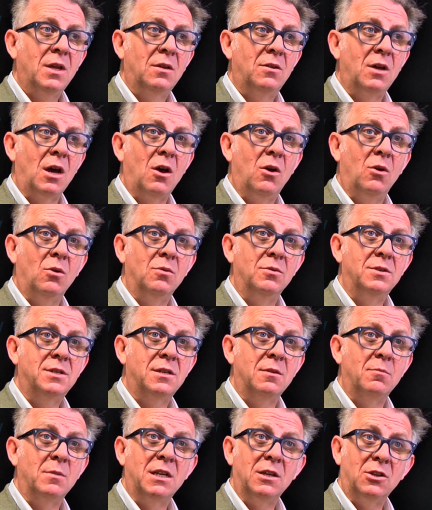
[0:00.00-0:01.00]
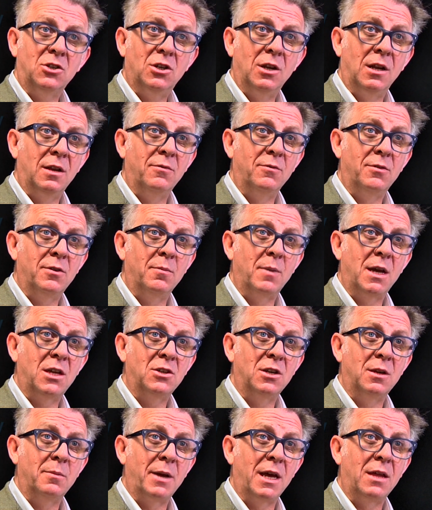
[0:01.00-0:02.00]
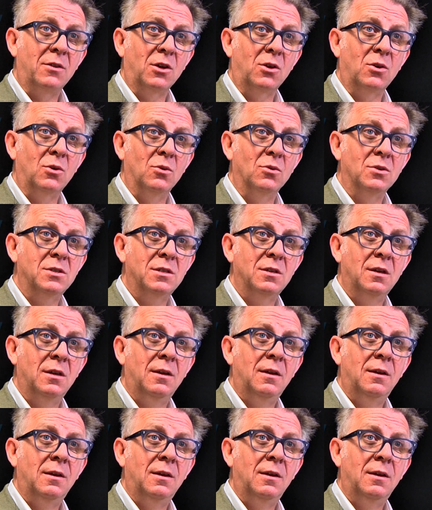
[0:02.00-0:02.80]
that holds some additional information about the course.